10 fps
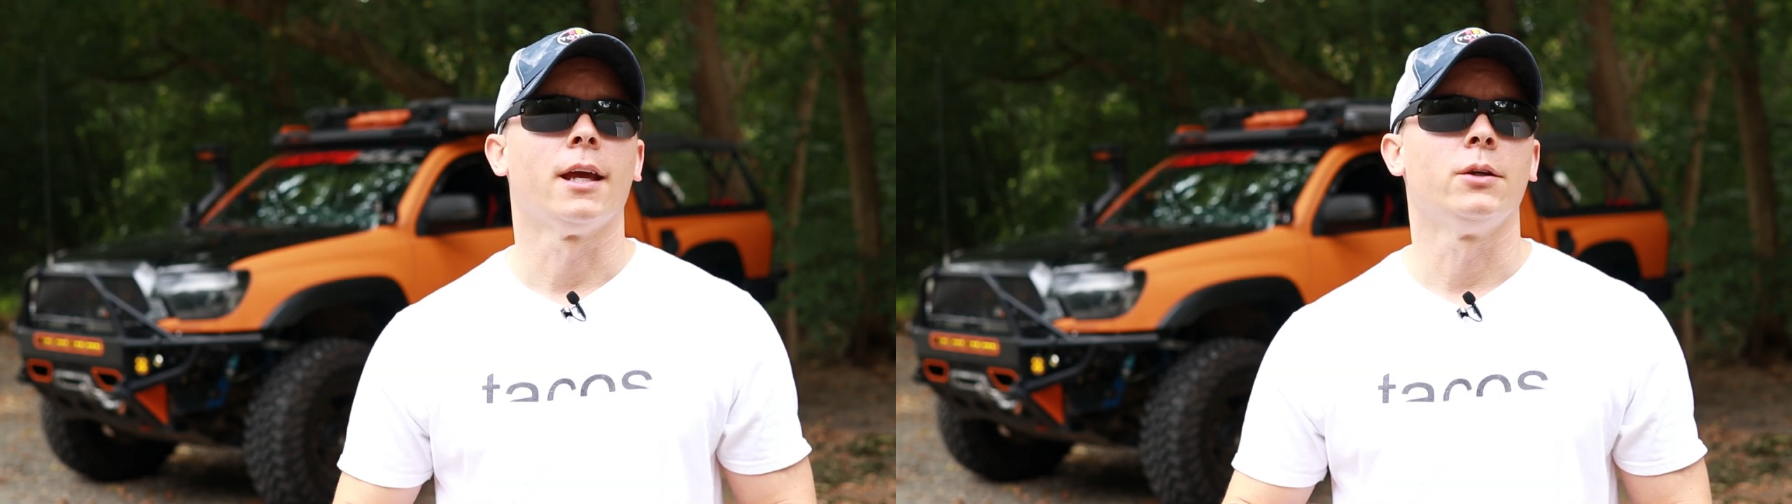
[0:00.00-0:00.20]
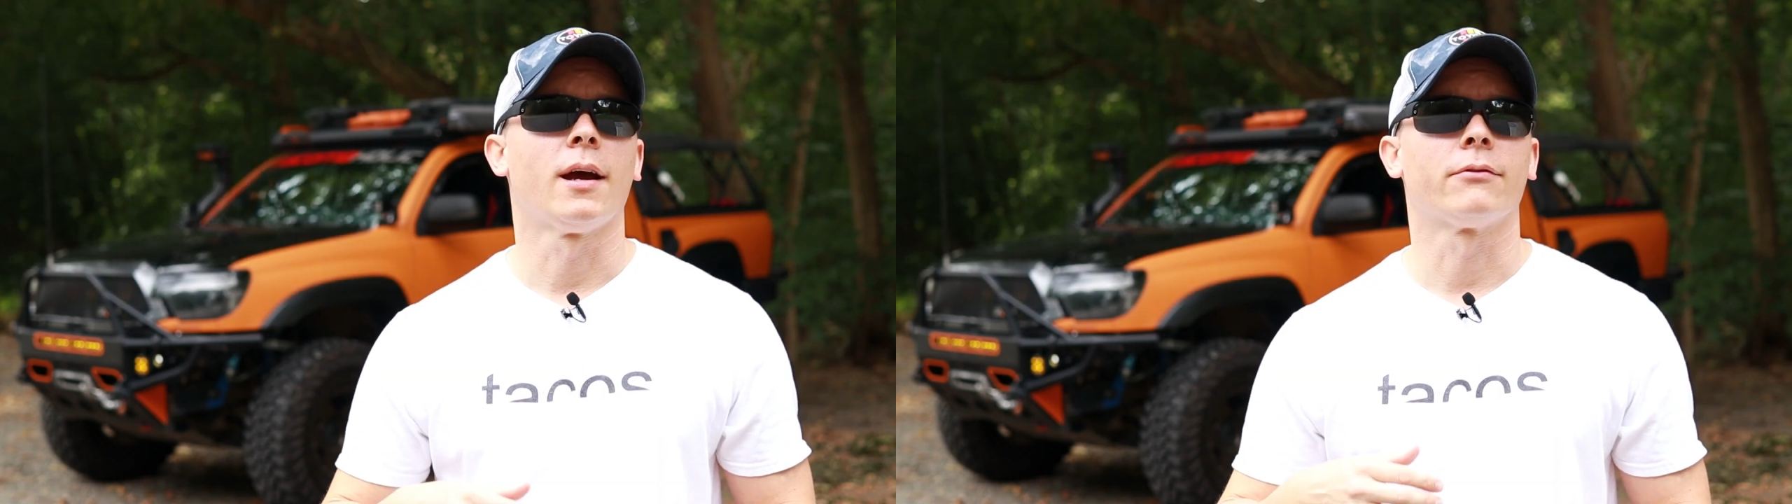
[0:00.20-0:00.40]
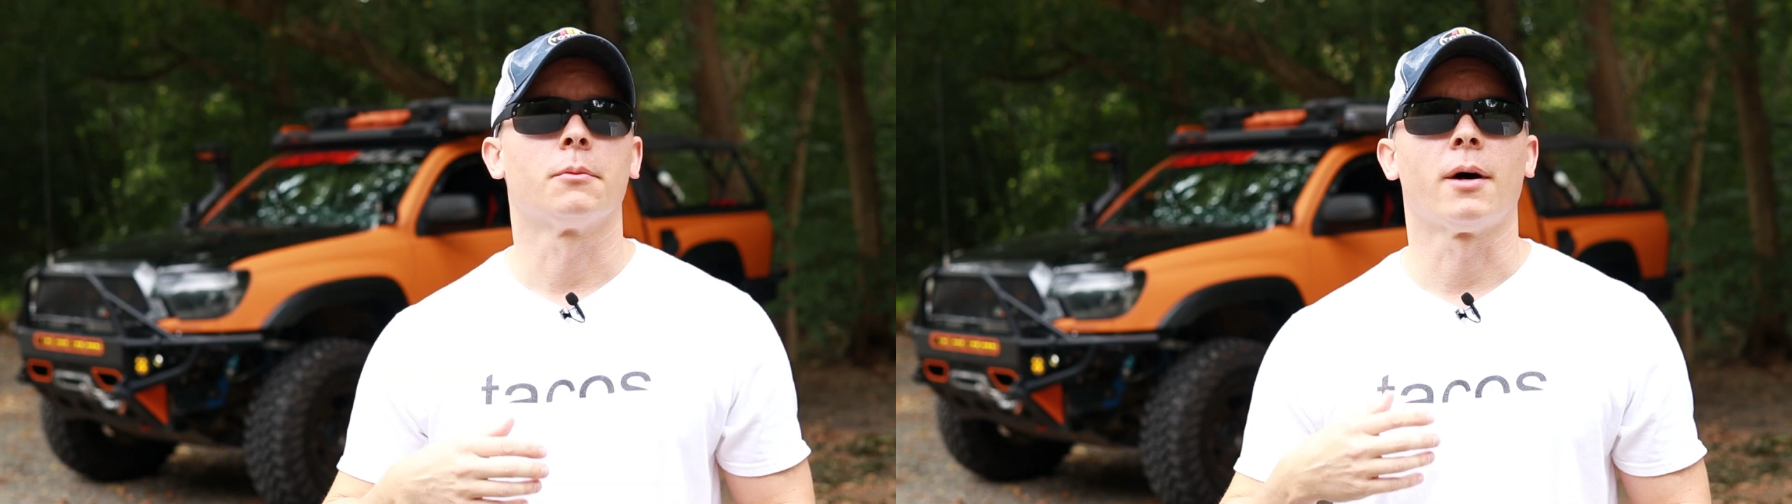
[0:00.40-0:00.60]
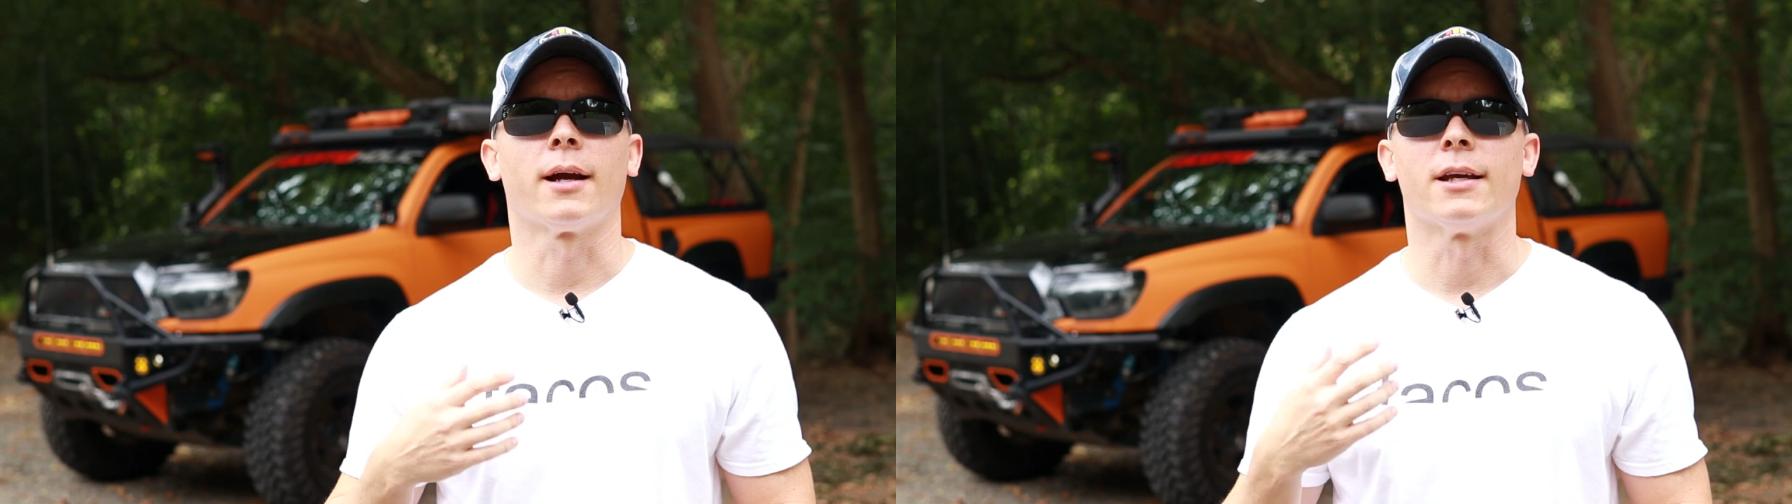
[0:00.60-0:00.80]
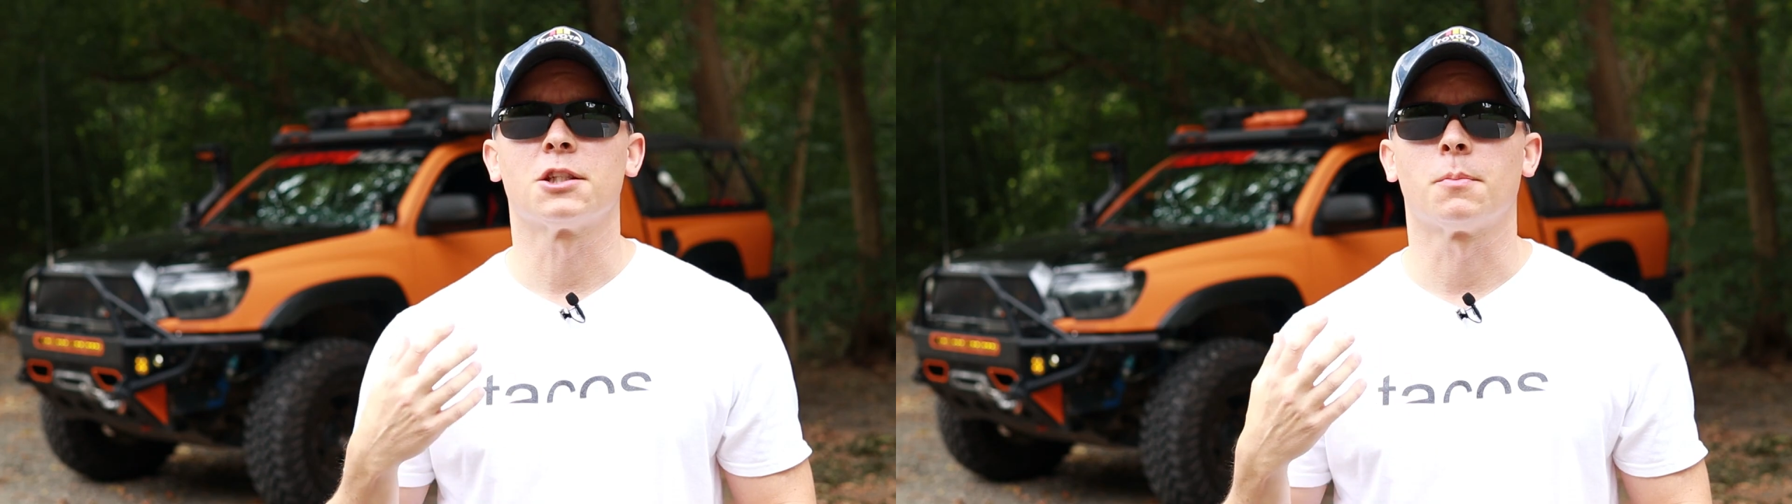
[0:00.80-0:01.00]
and you have to
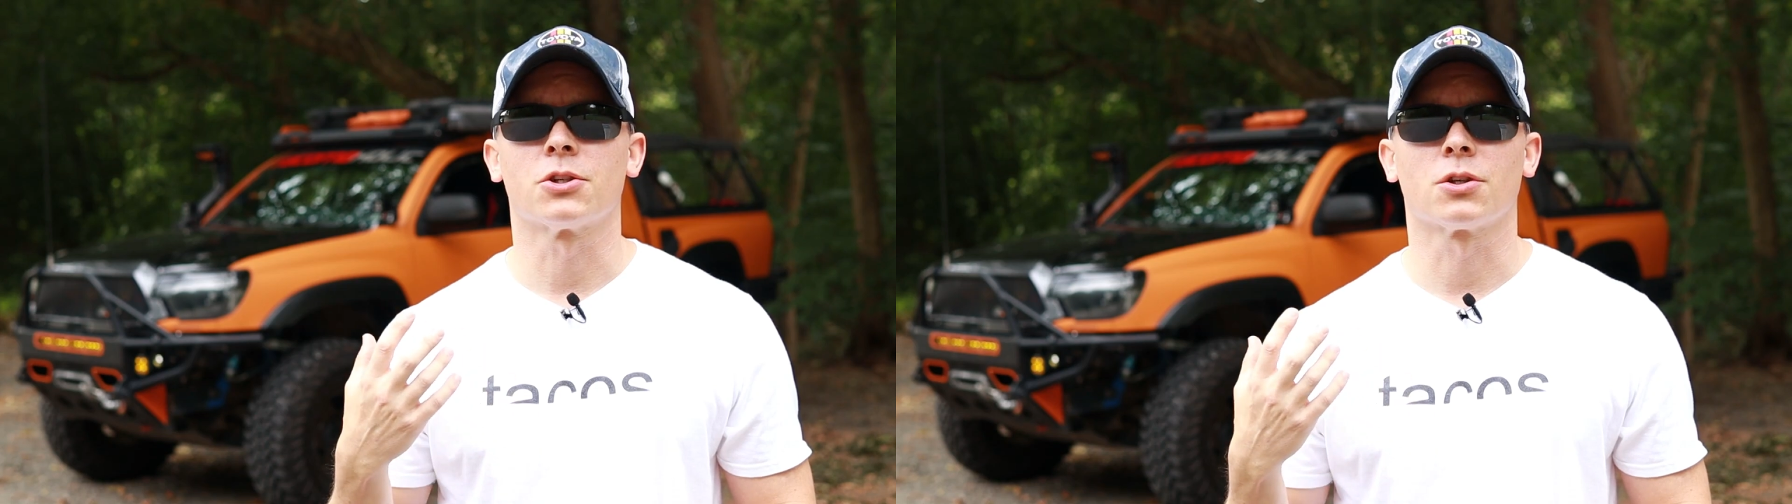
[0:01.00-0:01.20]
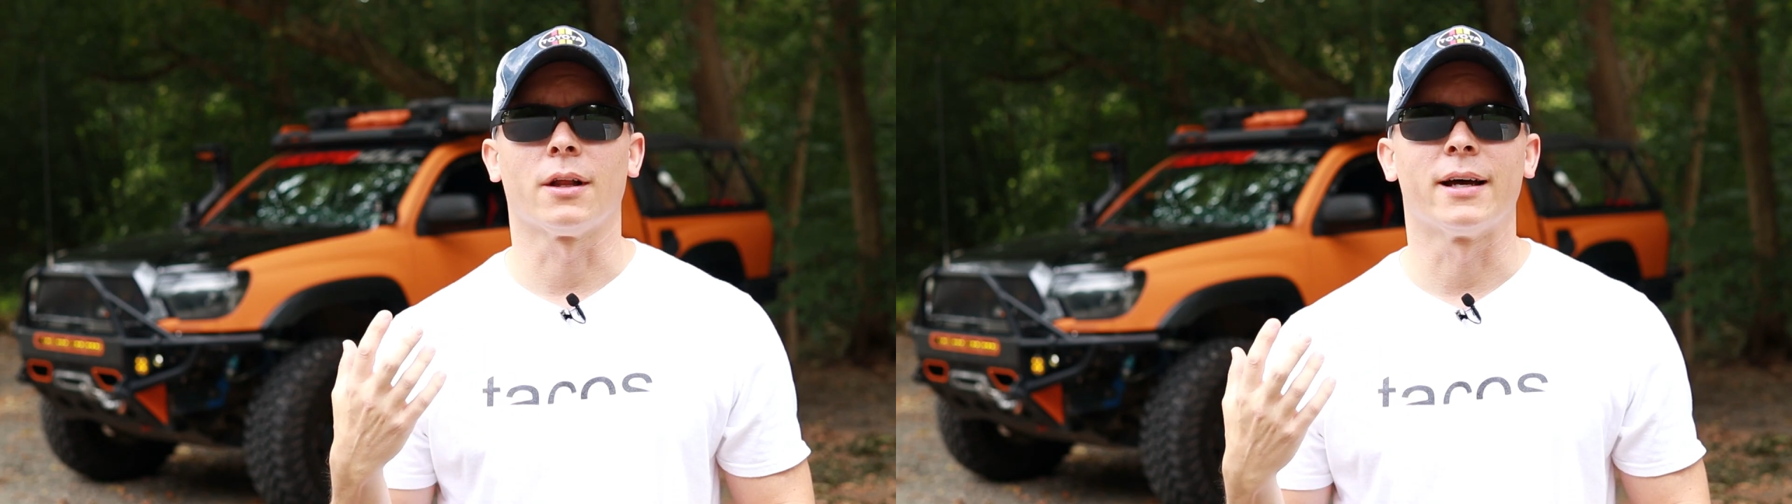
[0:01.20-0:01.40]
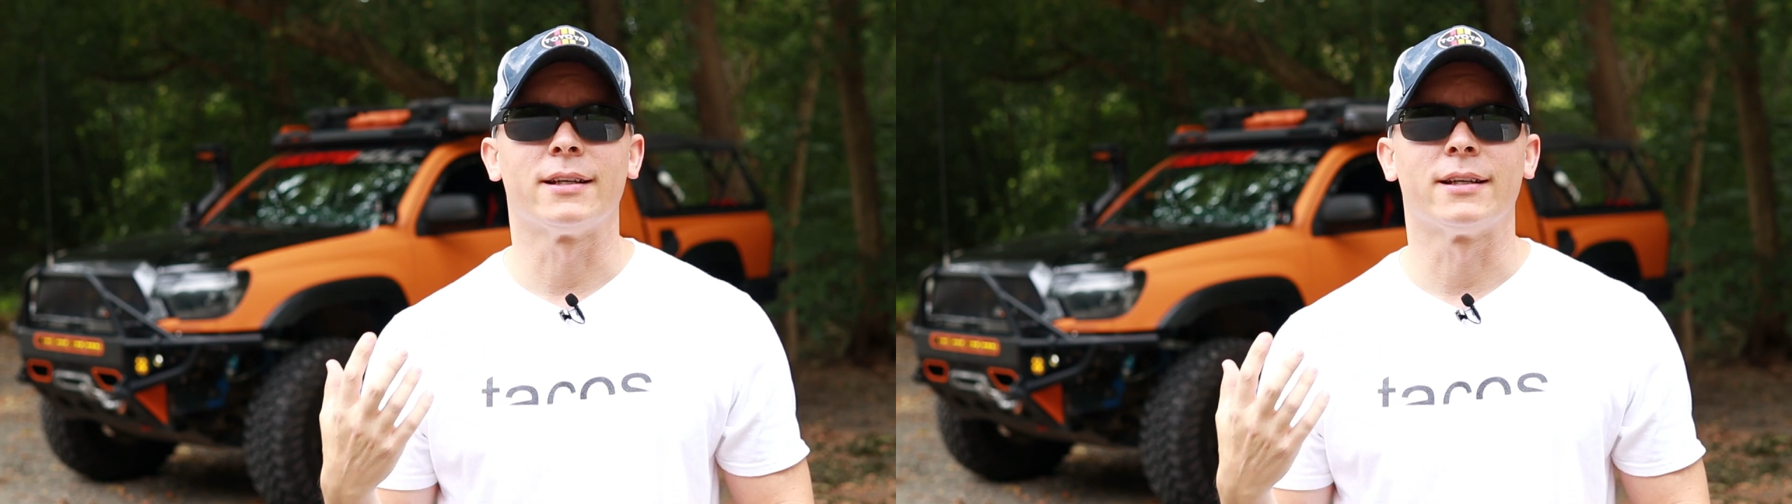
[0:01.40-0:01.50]
buy a special